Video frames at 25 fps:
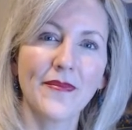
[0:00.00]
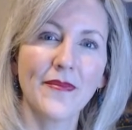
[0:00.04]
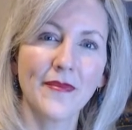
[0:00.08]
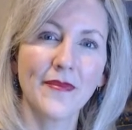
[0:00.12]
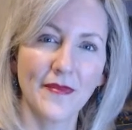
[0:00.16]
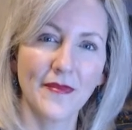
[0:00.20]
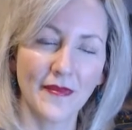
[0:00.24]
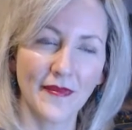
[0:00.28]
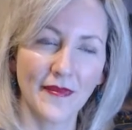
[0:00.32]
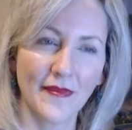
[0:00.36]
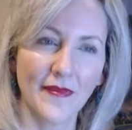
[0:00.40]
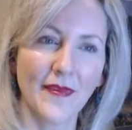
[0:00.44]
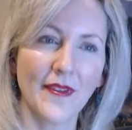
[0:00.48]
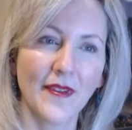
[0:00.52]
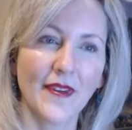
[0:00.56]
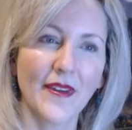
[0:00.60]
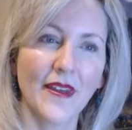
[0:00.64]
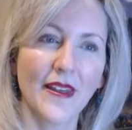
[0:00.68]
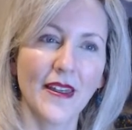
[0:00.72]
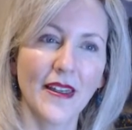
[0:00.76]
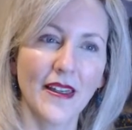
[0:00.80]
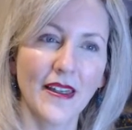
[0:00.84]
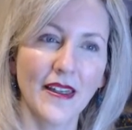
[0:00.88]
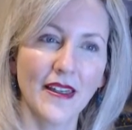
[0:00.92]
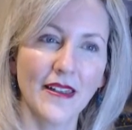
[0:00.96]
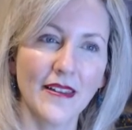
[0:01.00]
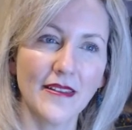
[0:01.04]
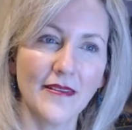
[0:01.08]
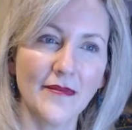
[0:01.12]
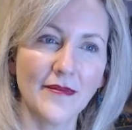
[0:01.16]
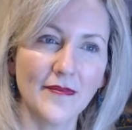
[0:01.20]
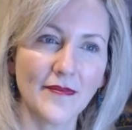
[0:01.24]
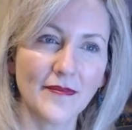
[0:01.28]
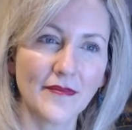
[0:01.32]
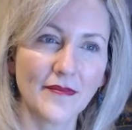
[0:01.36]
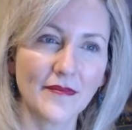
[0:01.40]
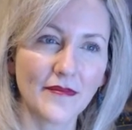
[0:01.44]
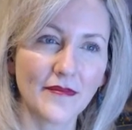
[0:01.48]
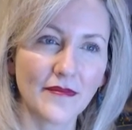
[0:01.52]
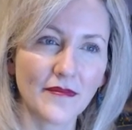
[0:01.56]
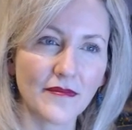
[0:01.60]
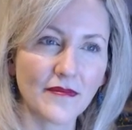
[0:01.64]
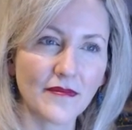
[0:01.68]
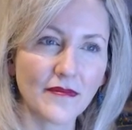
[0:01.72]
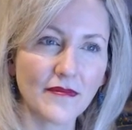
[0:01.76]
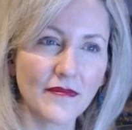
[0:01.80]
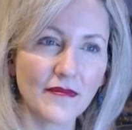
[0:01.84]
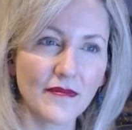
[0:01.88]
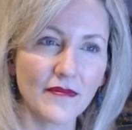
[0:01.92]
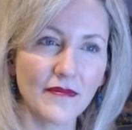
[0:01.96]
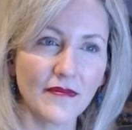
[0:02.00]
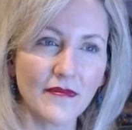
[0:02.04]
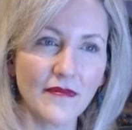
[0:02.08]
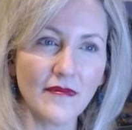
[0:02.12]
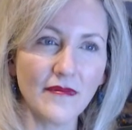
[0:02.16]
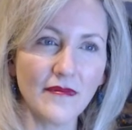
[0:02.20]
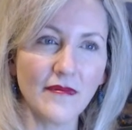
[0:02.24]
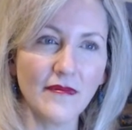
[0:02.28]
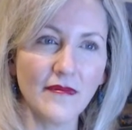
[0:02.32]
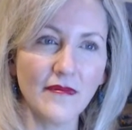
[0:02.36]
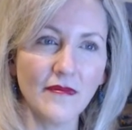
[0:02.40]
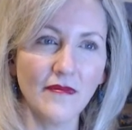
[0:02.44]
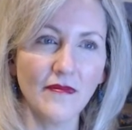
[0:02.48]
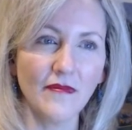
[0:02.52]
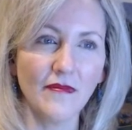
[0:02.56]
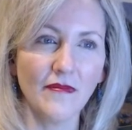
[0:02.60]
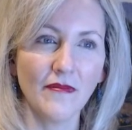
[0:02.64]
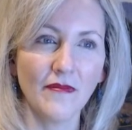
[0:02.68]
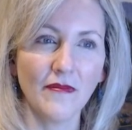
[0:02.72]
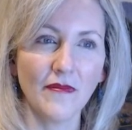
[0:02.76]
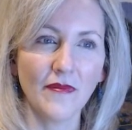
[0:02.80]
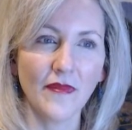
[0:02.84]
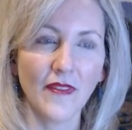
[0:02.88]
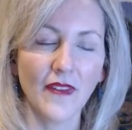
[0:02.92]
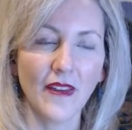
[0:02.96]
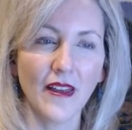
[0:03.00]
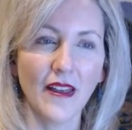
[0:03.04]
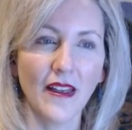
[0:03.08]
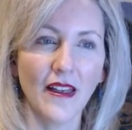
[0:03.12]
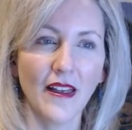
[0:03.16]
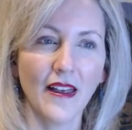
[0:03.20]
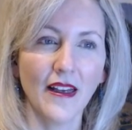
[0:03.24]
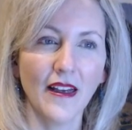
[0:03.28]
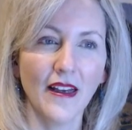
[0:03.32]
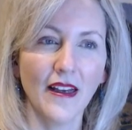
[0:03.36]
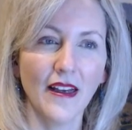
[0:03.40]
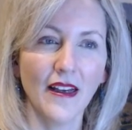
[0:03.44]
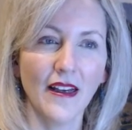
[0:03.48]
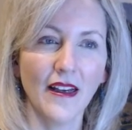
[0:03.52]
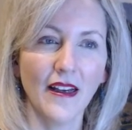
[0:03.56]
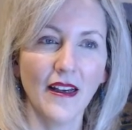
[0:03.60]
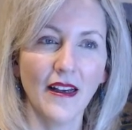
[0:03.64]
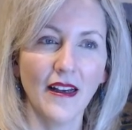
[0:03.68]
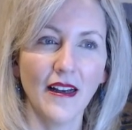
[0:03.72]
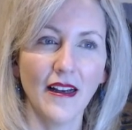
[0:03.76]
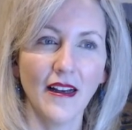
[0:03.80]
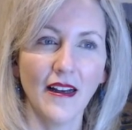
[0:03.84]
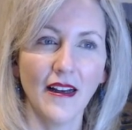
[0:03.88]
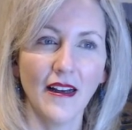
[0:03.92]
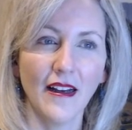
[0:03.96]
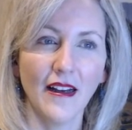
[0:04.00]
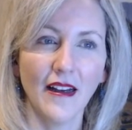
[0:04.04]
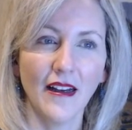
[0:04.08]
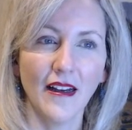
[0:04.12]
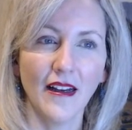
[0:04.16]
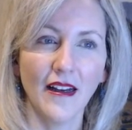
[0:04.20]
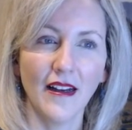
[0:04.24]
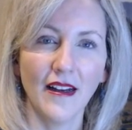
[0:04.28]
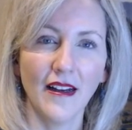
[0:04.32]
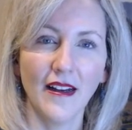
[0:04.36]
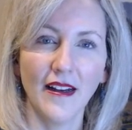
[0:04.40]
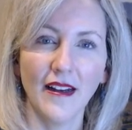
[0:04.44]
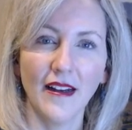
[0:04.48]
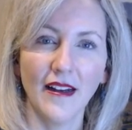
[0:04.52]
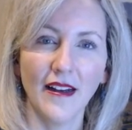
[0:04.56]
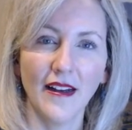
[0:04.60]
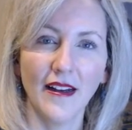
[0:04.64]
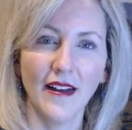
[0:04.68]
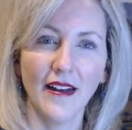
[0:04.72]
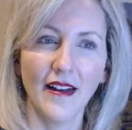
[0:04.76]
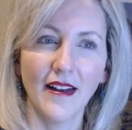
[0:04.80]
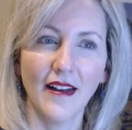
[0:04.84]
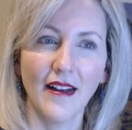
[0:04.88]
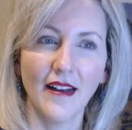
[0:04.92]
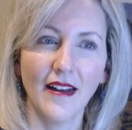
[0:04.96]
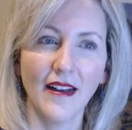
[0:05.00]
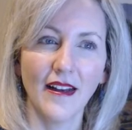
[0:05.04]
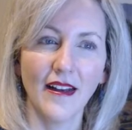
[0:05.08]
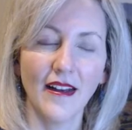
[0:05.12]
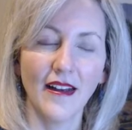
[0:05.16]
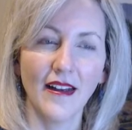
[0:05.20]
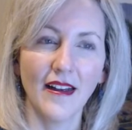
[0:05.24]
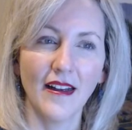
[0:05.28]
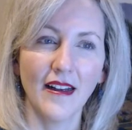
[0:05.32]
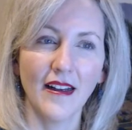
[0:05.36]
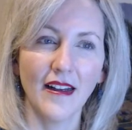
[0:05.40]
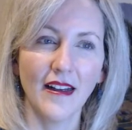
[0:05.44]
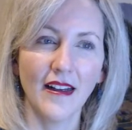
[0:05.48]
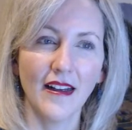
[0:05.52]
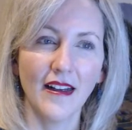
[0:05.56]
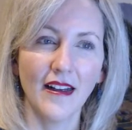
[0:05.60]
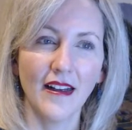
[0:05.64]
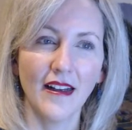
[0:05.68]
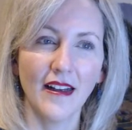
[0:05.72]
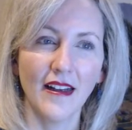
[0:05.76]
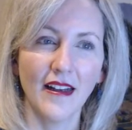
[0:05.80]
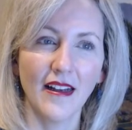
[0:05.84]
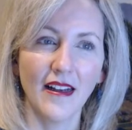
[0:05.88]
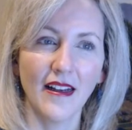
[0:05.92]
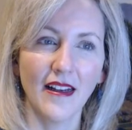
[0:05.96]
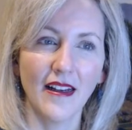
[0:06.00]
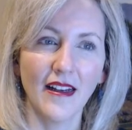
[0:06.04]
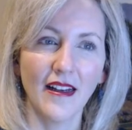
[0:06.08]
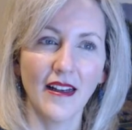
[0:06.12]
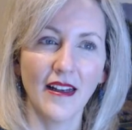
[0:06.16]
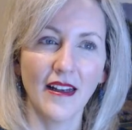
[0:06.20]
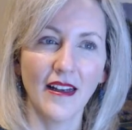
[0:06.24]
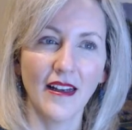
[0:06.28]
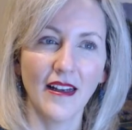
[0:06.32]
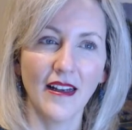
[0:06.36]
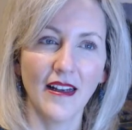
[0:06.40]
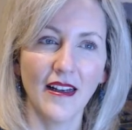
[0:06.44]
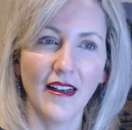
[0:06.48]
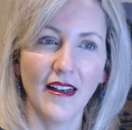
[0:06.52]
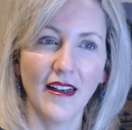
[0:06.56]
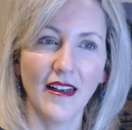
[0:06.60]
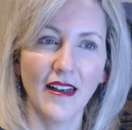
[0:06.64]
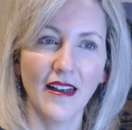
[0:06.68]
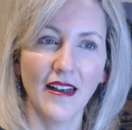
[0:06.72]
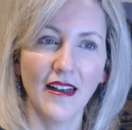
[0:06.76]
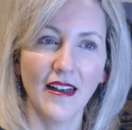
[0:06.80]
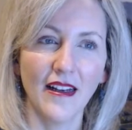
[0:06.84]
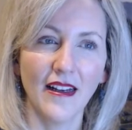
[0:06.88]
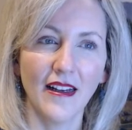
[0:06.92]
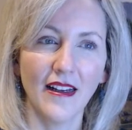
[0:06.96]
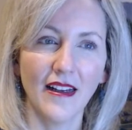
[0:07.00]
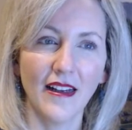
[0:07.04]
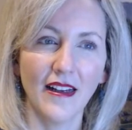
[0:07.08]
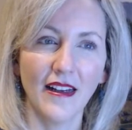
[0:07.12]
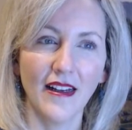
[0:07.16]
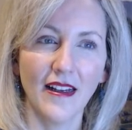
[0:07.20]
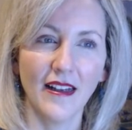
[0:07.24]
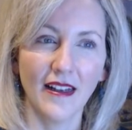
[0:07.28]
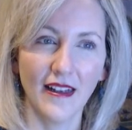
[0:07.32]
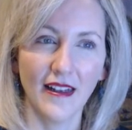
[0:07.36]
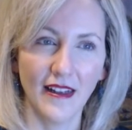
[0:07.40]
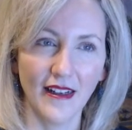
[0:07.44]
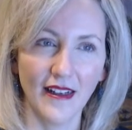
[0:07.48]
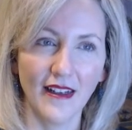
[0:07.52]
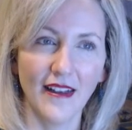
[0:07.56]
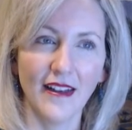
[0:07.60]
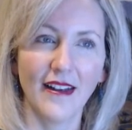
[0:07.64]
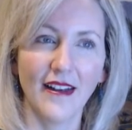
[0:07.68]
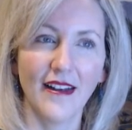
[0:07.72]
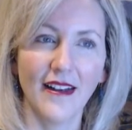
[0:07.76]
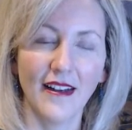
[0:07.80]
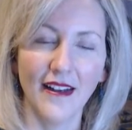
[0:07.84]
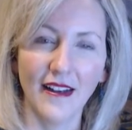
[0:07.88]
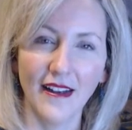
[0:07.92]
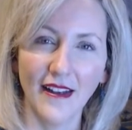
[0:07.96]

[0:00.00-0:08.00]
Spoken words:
[no speech]